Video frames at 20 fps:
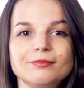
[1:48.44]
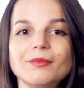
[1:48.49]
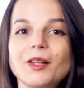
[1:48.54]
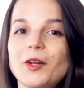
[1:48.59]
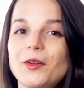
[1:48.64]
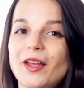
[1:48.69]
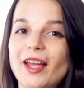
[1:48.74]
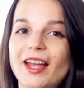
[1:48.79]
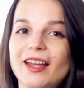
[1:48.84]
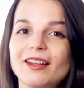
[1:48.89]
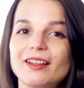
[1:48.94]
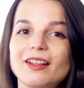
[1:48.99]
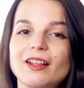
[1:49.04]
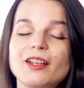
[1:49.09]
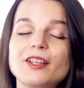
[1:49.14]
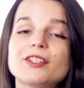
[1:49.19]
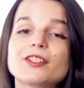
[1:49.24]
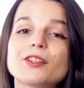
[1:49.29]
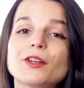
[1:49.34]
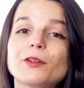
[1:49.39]
Okay,
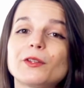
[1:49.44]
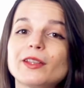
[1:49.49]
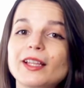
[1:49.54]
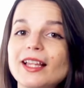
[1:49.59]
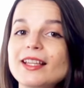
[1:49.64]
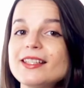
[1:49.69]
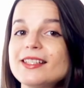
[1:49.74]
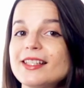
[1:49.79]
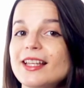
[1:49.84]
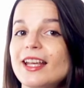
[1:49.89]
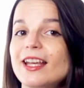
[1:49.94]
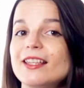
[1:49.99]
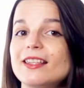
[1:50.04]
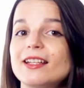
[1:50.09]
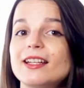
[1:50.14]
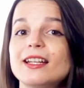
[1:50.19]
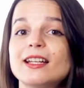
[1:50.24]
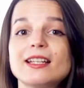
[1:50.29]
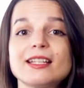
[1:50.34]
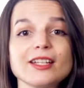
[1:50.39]
so let's say that
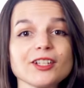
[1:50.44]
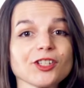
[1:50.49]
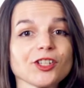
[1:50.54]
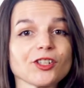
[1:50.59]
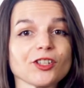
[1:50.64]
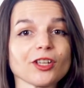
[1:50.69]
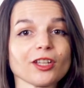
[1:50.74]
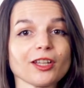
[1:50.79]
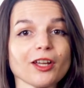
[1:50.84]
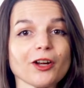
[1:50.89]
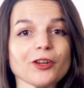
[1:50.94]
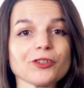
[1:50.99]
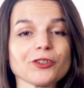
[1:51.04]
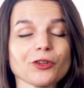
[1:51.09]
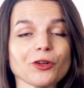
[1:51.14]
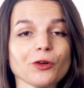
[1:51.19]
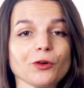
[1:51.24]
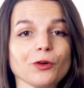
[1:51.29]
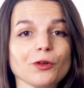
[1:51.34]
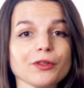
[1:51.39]
in addition to larger
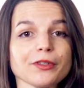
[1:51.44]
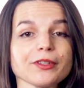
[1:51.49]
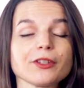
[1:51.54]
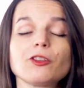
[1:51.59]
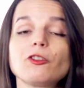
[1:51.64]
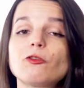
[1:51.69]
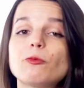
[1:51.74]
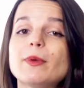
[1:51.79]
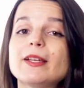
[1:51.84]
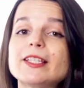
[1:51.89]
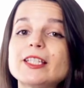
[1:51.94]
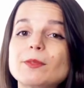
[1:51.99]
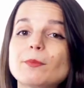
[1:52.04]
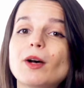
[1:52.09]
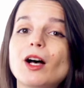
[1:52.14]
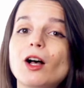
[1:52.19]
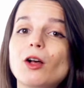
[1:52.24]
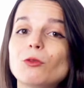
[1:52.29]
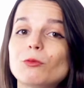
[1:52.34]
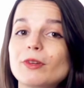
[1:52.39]
goals, you've made
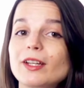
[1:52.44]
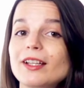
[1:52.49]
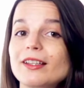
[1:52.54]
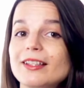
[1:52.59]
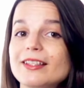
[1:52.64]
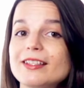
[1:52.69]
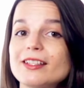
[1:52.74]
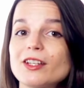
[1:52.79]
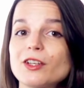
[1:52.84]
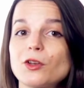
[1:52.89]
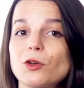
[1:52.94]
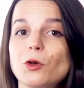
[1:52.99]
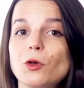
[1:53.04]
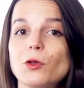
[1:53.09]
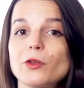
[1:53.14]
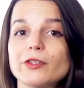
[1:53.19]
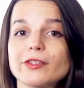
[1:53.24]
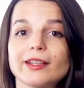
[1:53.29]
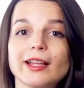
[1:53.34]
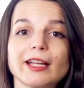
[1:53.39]
small, realistic
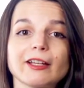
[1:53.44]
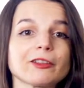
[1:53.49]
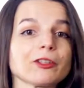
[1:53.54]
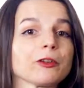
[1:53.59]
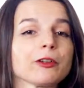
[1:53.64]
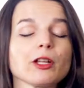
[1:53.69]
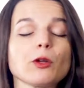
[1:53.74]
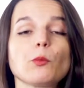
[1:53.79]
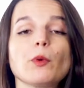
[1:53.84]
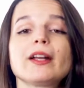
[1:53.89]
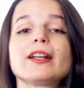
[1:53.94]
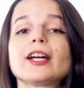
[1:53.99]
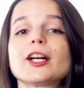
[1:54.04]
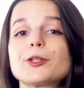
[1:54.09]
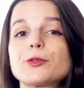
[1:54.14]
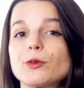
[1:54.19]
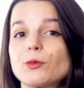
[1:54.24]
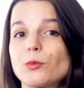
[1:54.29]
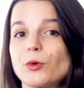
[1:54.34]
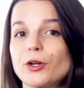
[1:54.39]
goals like learning
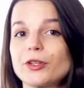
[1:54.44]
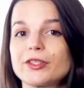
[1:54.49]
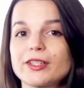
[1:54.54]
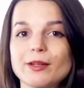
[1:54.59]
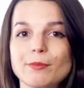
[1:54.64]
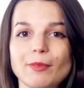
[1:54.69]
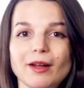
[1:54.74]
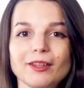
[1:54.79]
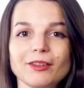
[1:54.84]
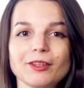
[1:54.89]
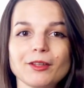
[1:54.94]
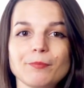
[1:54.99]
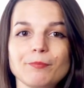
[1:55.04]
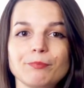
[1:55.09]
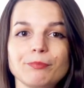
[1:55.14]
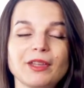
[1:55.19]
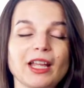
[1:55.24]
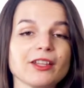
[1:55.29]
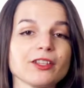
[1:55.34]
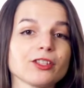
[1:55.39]
100 words in a month.
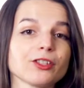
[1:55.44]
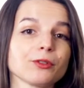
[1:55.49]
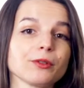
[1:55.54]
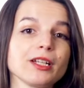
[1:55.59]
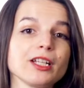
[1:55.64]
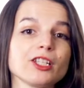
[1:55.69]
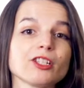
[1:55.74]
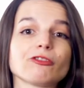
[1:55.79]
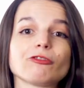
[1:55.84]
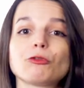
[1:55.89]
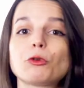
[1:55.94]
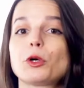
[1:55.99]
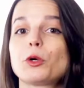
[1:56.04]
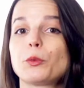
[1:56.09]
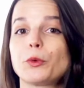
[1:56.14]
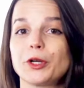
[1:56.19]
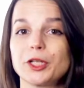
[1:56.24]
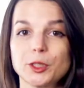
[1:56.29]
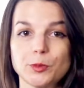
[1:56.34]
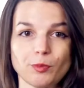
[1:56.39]
That's 3 to 4
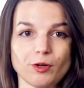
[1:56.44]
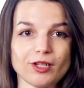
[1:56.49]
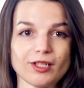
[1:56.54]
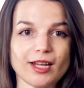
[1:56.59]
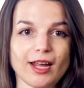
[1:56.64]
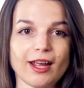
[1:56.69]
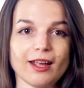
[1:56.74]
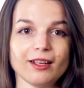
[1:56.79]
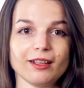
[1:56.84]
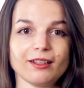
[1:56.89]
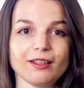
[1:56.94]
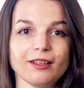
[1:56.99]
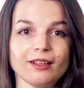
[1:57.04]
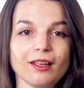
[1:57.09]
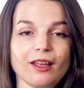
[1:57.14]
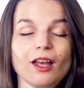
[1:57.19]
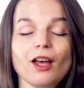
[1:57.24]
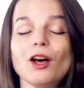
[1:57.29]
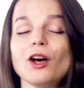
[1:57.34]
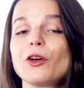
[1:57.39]
words per day.
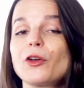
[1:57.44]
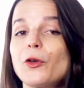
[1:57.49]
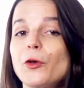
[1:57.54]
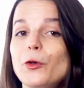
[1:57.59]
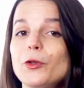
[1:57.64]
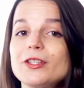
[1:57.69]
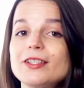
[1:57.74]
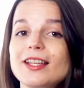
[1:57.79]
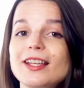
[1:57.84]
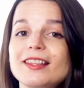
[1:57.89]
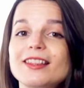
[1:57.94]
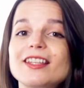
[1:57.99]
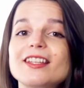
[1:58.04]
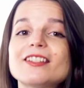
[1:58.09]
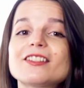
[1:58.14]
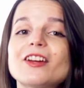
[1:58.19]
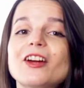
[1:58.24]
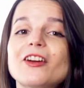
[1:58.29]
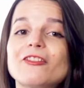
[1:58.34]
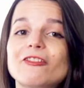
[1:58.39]
Goals like
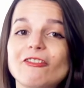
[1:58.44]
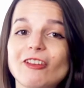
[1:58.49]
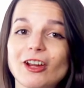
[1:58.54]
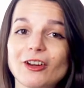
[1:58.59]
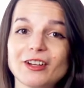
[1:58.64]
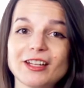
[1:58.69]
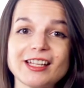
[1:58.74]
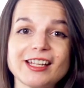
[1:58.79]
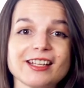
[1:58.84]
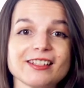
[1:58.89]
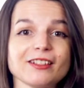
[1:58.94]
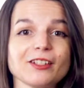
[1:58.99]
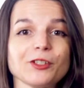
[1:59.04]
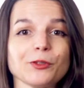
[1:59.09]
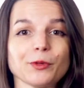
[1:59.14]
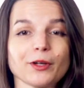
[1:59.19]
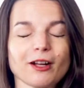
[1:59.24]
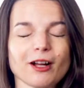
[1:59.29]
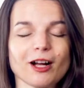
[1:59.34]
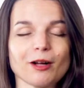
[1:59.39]
these are very easy to
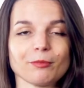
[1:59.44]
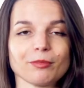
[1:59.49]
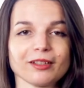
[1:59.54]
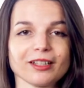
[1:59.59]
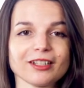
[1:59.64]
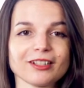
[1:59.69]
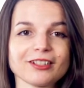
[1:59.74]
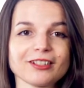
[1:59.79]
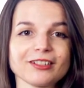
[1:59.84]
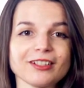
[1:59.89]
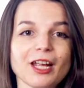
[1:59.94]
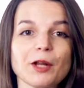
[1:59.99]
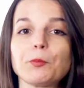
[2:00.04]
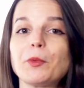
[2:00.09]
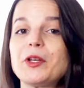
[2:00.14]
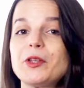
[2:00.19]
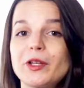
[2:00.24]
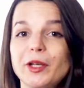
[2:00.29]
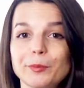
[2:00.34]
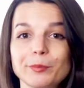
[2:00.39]
accomplish, and
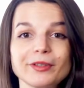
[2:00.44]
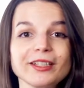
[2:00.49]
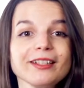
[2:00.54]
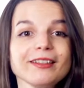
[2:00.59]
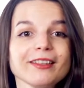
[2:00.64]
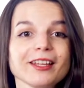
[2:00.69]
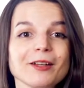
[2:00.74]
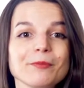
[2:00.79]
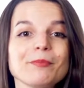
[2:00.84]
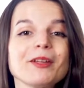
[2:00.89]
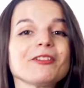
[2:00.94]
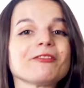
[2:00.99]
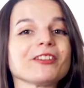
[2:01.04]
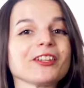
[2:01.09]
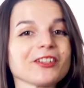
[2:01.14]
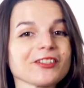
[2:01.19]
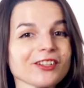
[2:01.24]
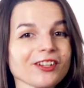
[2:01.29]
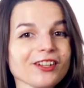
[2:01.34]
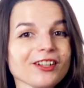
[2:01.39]
when you complete them, it
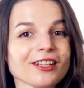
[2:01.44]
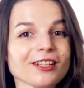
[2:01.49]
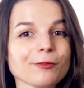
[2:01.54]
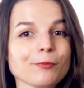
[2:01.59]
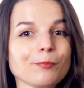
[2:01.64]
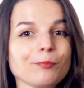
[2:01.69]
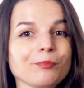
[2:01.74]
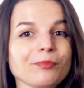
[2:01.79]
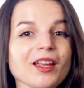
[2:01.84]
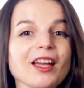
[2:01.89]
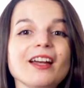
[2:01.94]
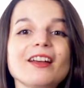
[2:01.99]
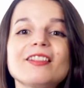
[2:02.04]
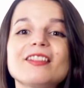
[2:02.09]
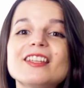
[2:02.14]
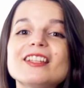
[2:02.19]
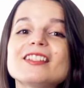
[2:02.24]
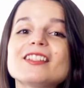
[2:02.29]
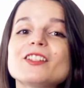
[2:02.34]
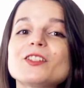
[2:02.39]
feels good.
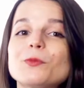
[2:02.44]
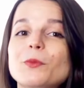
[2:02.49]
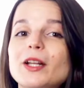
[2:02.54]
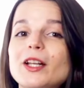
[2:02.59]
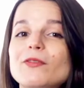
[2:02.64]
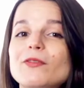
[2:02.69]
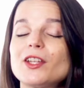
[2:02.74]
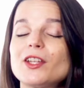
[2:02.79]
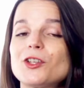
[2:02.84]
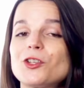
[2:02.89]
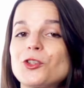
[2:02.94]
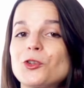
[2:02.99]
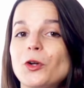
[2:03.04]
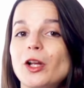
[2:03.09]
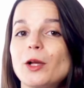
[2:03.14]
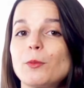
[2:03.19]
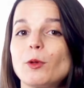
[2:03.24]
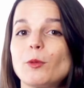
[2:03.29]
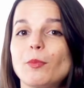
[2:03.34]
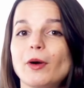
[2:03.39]
This is one
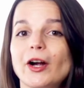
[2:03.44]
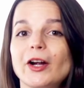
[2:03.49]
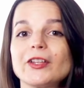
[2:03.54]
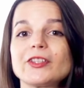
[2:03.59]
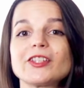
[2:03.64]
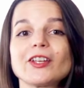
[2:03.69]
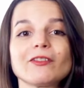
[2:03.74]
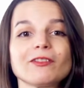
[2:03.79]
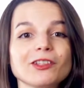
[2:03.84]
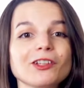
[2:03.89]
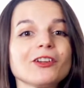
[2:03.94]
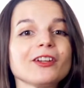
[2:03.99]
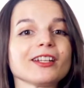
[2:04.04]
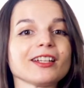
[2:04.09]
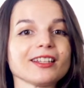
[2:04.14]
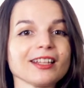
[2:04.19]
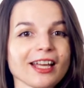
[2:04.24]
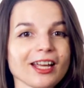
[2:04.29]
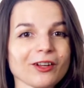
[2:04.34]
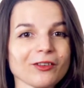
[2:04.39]
enjoyable parts of learning a
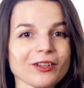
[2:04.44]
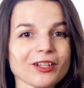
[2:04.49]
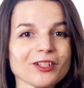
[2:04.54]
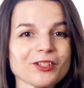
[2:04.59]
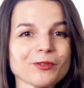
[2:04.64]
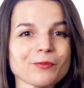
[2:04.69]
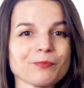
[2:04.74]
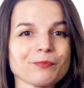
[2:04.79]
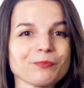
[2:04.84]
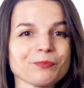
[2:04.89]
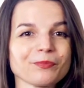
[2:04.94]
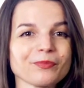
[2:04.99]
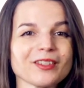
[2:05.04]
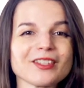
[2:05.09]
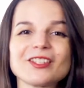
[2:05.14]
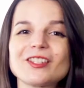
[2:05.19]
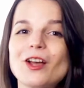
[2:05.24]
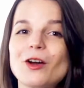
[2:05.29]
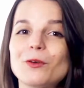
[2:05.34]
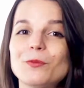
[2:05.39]
language.
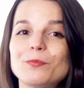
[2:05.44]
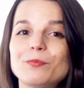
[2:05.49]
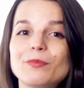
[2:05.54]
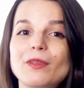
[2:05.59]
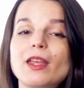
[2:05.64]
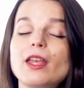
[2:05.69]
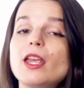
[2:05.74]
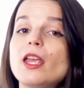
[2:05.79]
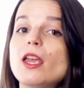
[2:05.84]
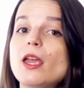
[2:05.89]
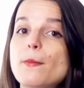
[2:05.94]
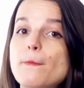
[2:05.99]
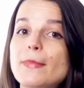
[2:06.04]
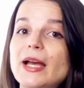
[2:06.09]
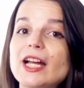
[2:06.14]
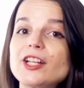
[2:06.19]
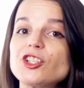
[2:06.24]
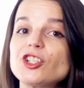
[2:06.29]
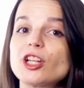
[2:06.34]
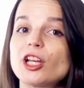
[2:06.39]
So,
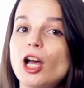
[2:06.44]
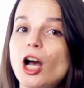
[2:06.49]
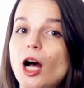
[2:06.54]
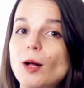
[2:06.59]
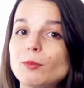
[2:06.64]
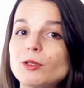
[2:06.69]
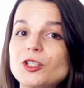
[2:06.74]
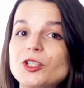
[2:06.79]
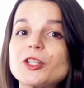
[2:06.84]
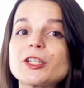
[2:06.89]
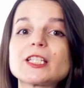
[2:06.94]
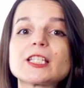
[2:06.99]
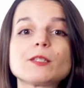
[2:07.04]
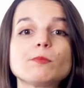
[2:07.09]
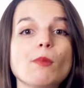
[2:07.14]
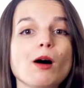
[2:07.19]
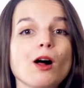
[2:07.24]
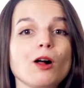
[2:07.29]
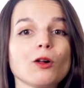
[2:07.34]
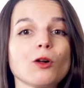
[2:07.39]
imagine accomplishing
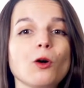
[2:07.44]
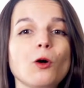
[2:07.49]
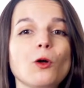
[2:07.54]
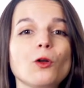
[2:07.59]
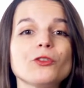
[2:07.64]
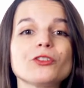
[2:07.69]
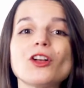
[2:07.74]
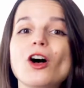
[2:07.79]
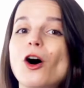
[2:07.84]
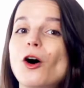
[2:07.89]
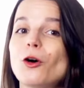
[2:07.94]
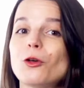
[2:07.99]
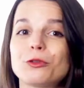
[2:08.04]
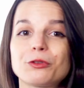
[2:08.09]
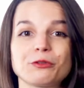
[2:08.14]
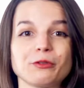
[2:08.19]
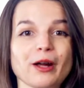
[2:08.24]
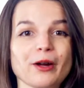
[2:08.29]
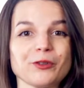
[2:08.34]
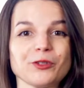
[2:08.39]
small goals all
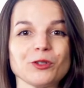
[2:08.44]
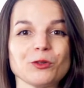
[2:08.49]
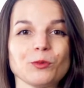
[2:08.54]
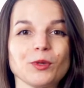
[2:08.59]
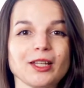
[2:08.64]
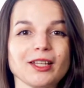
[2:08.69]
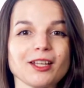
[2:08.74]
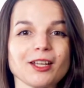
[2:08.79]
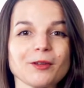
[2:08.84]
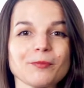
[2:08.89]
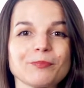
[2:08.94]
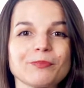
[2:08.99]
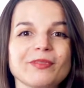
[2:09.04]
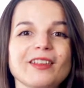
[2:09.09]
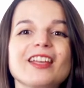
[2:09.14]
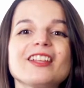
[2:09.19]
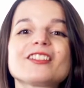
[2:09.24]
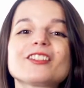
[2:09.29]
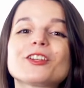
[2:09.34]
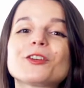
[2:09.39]
throughout your week.
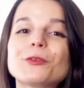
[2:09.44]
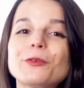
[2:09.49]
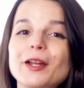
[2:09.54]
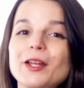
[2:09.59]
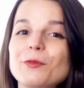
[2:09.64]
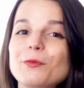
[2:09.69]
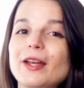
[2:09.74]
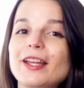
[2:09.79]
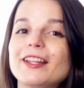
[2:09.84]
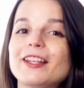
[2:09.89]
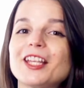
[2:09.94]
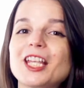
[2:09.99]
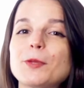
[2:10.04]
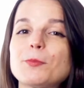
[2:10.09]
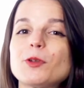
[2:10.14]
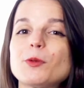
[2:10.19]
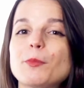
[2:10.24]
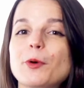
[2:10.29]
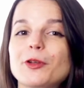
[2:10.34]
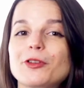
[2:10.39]
It's a great way to keep
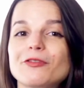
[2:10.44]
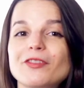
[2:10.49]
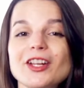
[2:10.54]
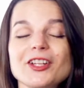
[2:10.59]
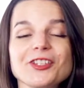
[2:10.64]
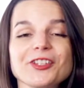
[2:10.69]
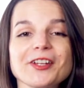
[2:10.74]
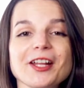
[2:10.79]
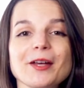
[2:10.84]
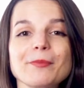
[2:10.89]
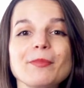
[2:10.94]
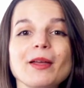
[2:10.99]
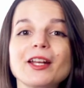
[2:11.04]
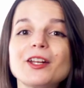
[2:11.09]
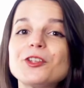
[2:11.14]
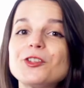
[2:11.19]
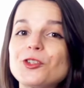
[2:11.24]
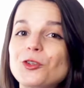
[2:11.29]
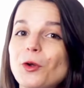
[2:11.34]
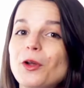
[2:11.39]
your motivation up and
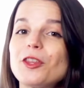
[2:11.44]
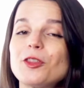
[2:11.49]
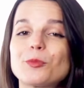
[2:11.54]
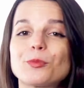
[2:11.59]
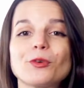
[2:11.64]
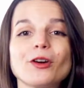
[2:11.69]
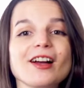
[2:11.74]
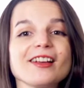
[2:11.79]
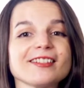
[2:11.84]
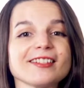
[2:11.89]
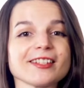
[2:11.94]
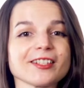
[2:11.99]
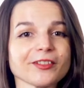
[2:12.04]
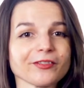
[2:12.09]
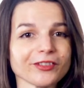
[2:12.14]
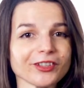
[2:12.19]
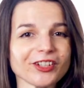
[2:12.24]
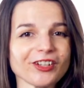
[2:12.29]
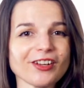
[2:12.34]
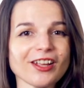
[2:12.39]
enjoy the process
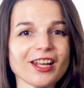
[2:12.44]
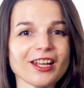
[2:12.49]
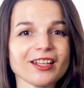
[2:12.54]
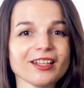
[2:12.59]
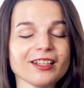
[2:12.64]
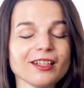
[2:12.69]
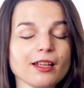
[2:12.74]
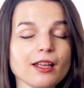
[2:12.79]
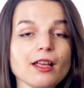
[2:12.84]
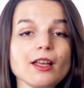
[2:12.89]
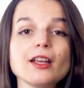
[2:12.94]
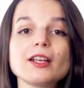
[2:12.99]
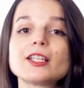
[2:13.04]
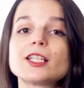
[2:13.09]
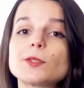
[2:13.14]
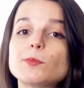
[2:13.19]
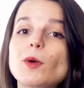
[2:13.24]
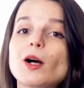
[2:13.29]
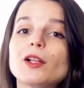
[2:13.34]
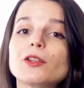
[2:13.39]
of learning.
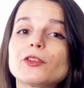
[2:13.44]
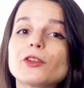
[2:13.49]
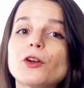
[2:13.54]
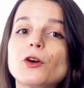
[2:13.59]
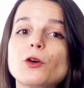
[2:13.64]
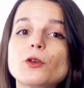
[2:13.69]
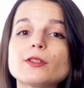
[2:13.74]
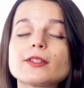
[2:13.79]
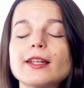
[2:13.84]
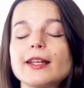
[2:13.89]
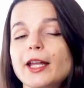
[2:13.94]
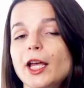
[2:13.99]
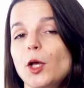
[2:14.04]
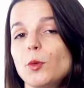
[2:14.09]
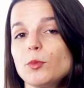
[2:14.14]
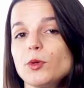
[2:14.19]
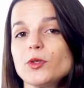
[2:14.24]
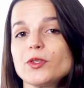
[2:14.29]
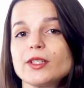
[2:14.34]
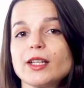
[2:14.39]
Smaller goals can
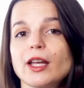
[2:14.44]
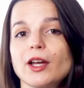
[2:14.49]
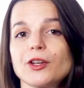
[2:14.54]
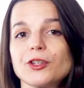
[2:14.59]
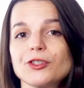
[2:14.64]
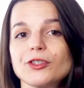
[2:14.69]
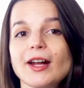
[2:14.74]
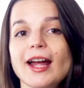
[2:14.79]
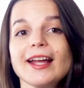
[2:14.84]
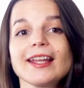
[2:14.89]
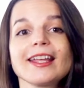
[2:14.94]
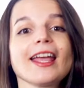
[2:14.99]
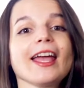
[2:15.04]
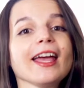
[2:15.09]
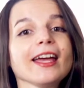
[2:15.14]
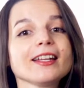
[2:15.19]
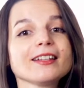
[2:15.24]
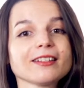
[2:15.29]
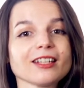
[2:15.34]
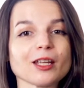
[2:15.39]
help you stay on track
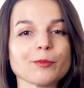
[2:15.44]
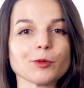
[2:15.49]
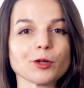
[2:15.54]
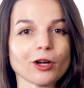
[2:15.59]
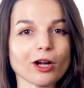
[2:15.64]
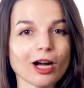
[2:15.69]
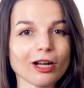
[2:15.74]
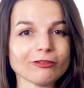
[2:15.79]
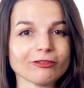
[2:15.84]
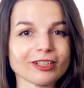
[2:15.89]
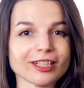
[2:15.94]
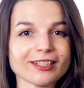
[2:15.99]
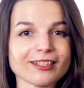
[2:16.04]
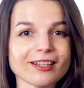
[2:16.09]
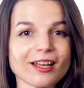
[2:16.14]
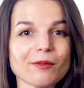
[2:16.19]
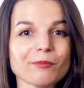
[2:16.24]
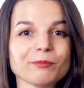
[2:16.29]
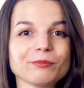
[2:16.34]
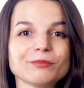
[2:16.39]
and keep your confidence
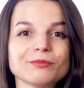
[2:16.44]
up.